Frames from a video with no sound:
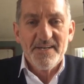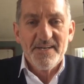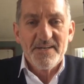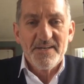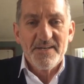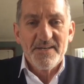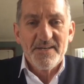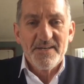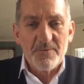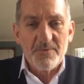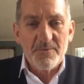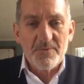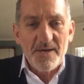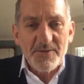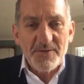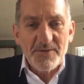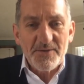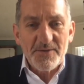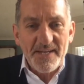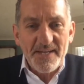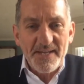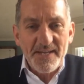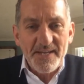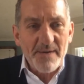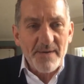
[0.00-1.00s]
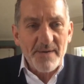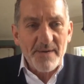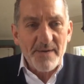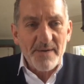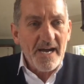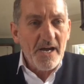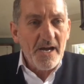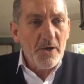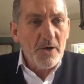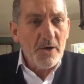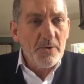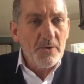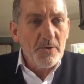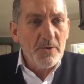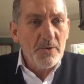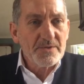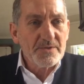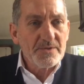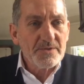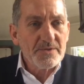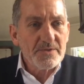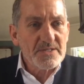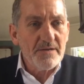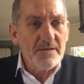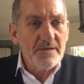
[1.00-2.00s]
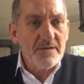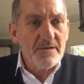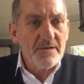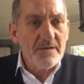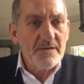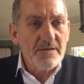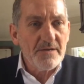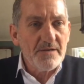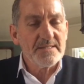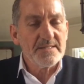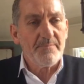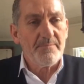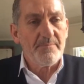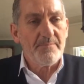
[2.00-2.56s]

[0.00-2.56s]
So when you think about how the services